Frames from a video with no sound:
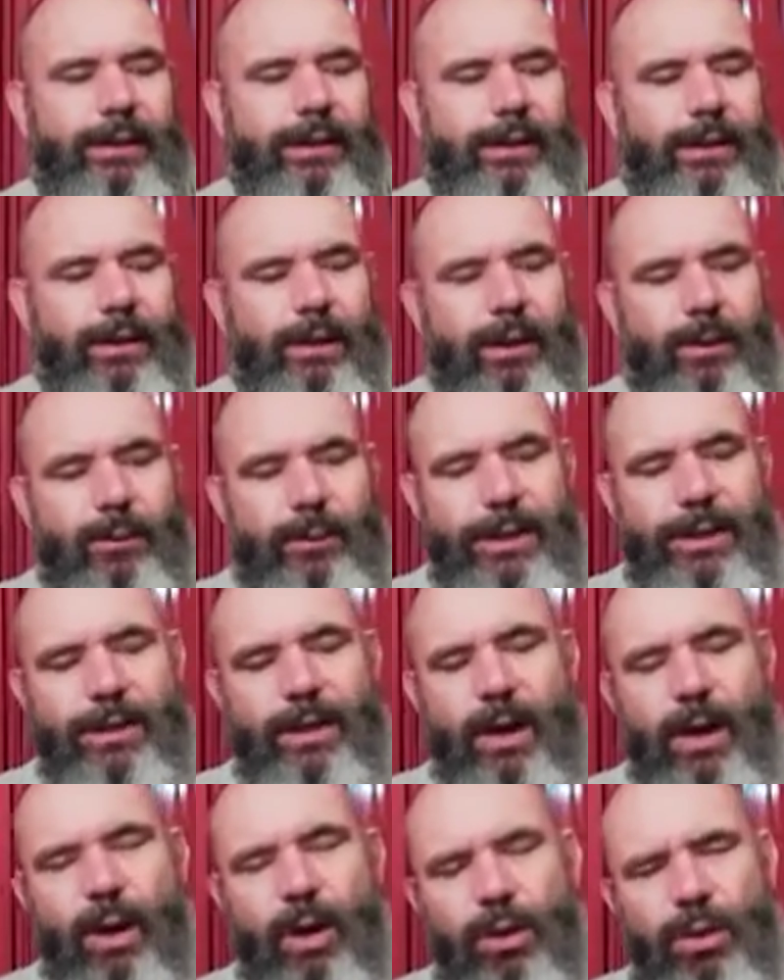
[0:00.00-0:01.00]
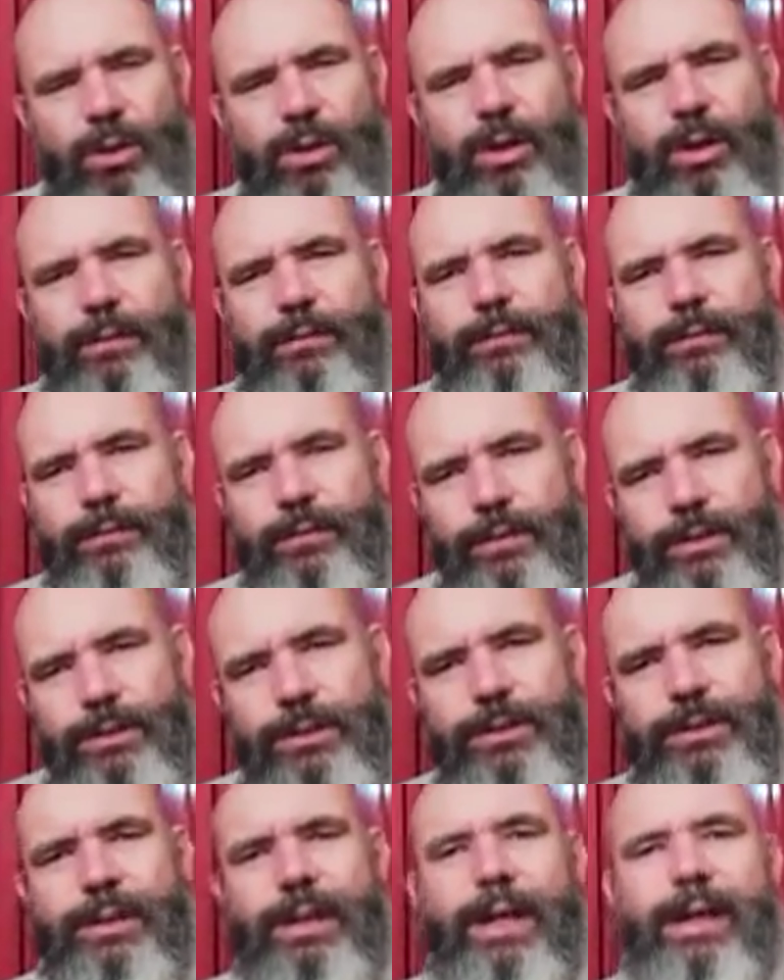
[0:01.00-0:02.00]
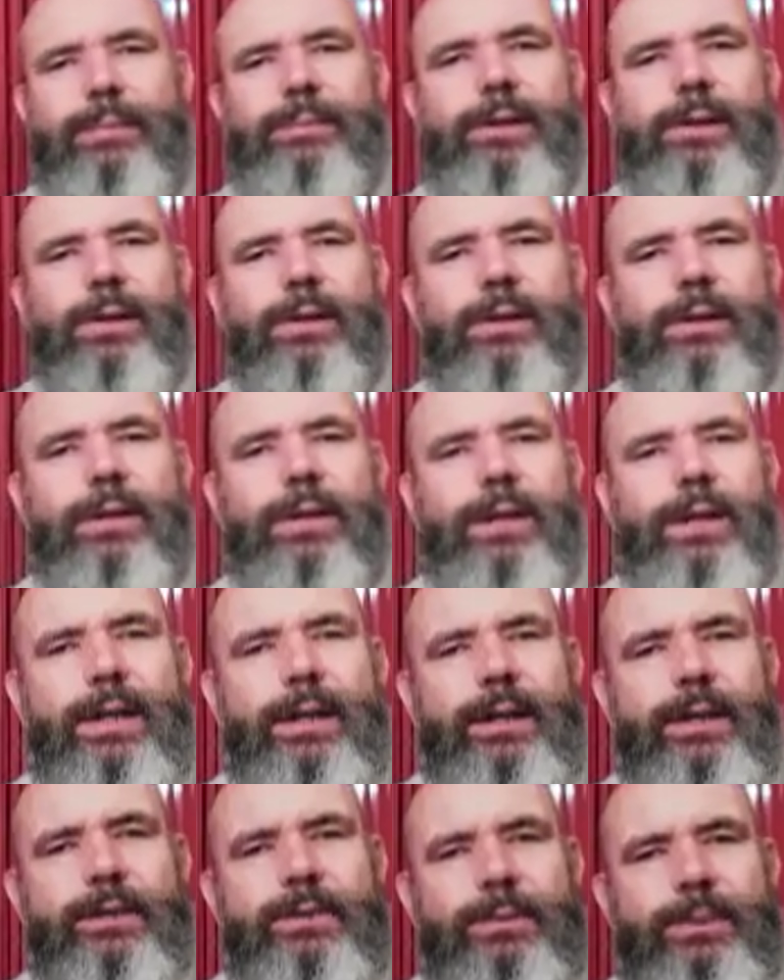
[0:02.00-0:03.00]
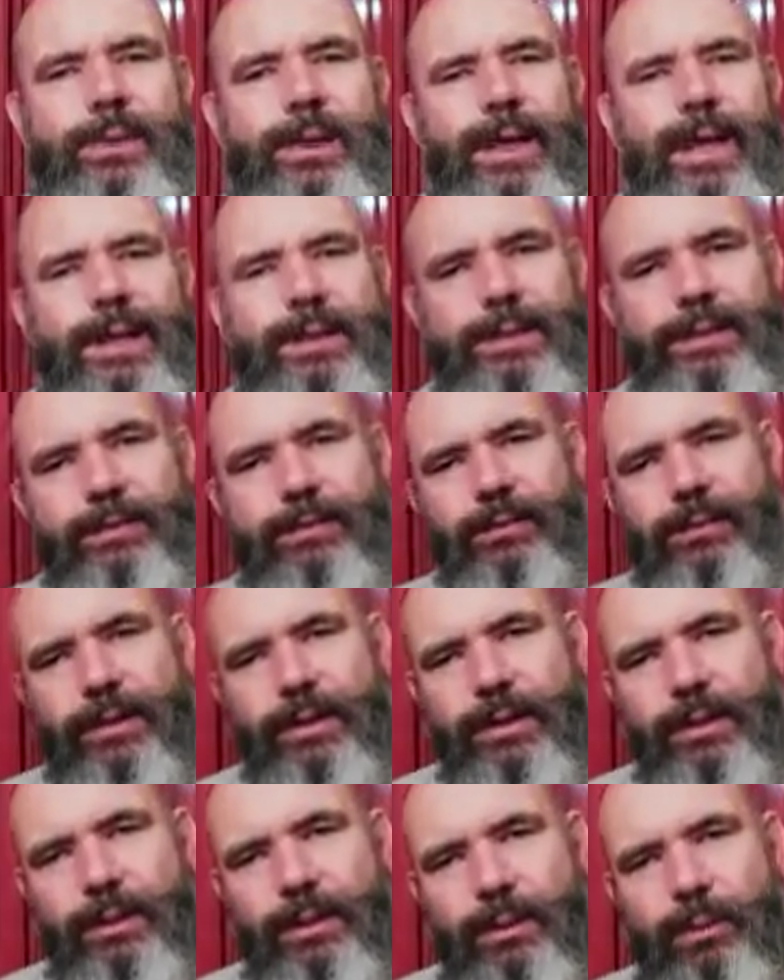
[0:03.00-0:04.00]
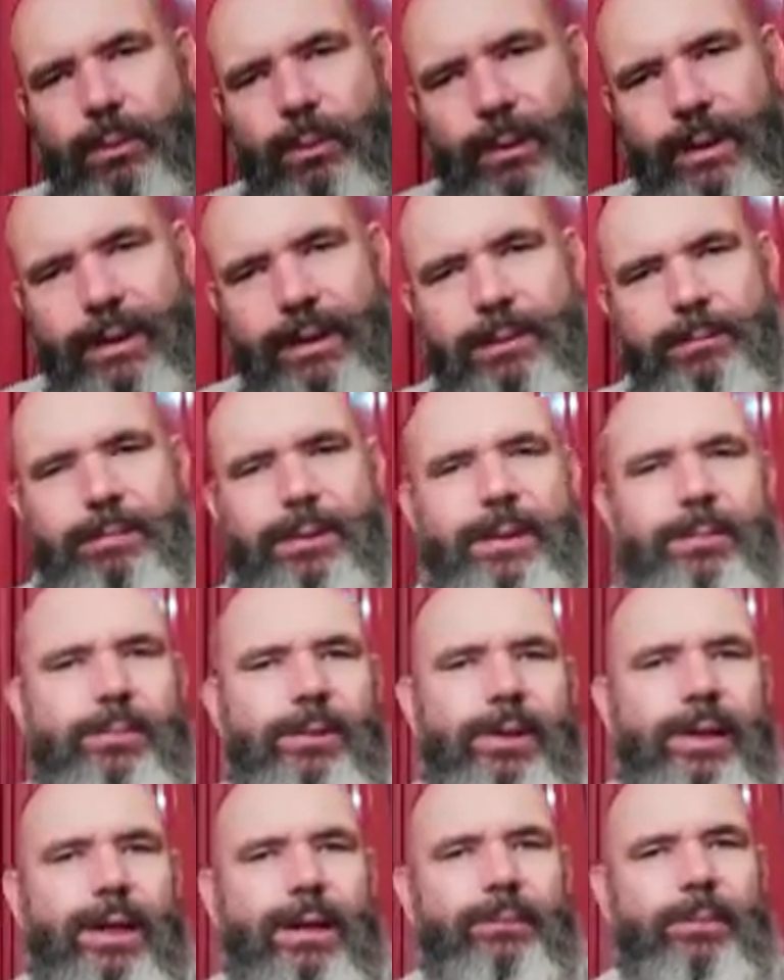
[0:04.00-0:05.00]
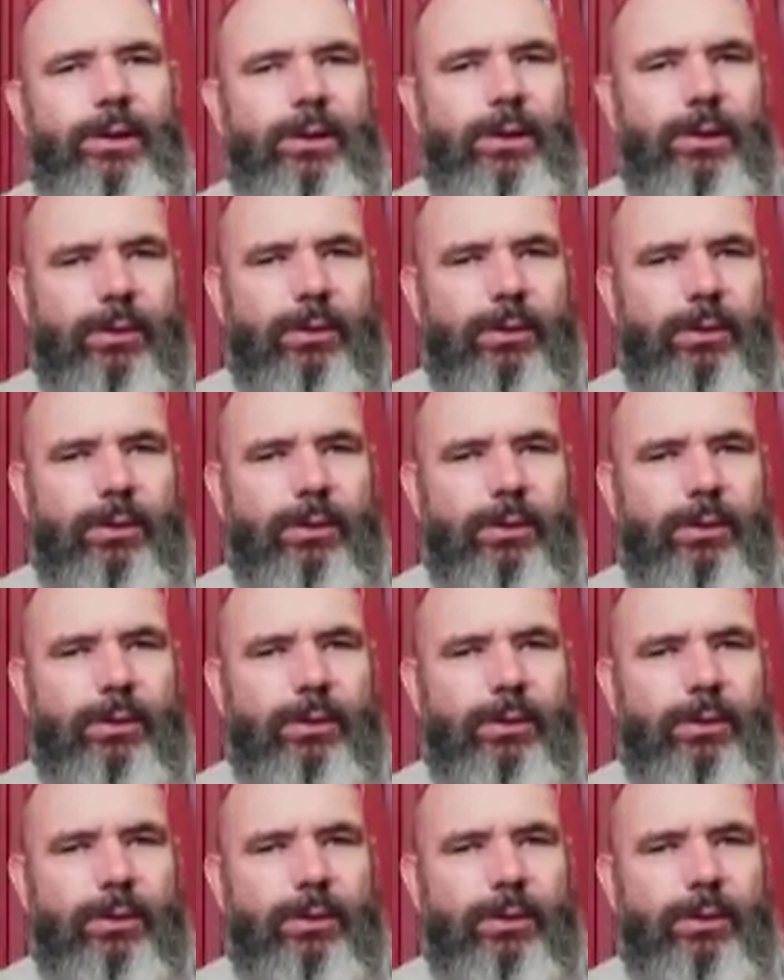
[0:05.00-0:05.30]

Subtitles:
Now where the whole confusion came along is we had some very wicked people come along.